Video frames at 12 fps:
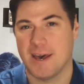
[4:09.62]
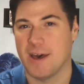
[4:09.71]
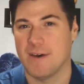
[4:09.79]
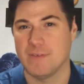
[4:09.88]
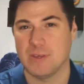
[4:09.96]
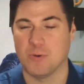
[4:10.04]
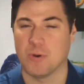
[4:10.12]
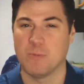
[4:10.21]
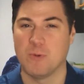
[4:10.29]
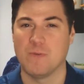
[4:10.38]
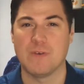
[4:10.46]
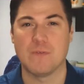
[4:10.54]
of Your
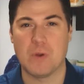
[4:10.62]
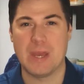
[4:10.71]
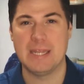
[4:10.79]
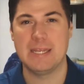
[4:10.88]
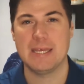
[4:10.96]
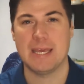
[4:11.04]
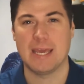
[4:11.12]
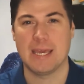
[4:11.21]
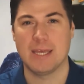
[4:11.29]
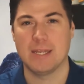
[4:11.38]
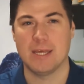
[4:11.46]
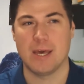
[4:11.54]
Movie Friend,
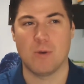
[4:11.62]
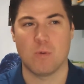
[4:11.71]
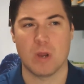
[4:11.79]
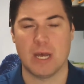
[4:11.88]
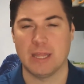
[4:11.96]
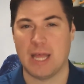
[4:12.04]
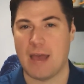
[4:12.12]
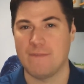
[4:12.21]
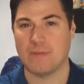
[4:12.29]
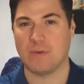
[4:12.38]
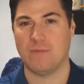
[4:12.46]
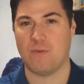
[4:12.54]
and uh, we're on live
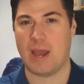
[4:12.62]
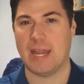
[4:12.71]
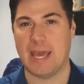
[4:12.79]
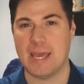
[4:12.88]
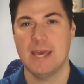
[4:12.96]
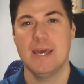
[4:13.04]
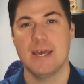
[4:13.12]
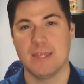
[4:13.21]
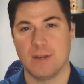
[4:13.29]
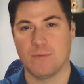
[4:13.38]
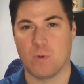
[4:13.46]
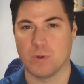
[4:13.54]
every Friday, and
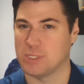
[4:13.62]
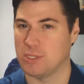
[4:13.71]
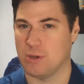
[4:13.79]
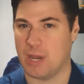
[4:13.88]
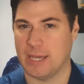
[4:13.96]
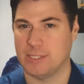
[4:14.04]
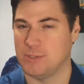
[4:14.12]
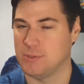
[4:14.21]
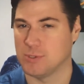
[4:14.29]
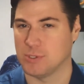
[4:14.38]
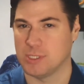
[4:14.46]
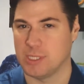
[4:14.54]
then, of course, in your
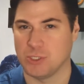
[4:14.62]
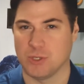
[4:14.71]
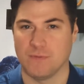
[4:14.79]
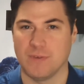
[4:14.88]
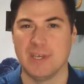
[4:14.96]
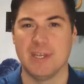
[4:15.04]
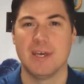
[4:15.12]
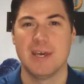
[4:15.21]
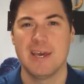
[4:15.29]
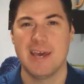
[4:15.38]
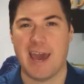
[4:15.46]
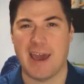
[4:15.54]
iTunes or Stitcher feed
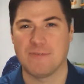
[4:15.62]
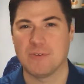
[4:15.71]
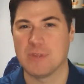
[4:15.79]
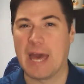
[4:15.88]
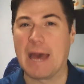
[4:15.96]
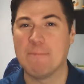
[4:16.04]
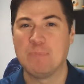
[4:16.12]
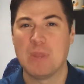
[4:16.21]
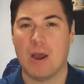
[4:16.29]
after that.